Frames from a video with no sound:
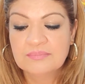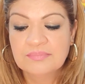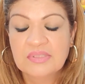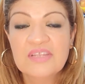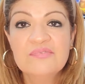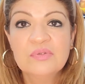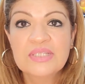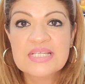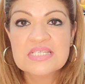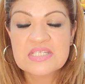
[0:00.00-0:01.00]

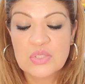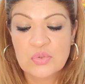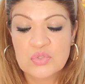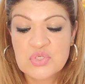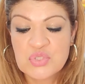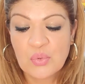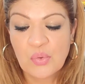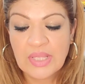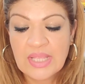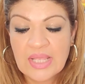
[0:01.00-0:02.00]
playfulness, your
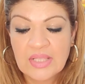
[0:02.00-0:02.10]
joy,